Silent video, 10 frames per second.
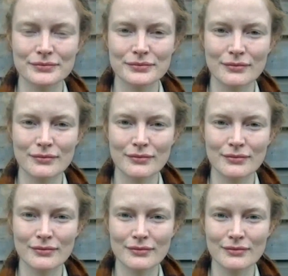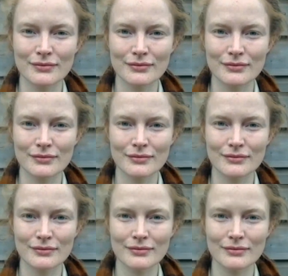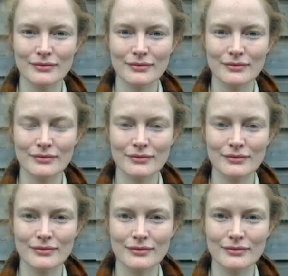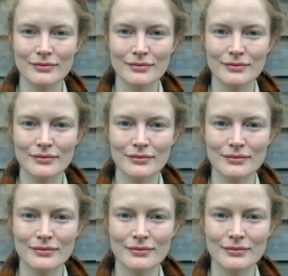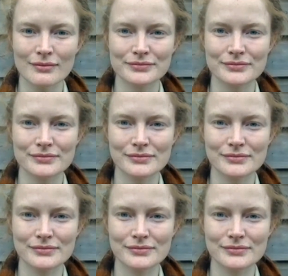This person isn't speaking.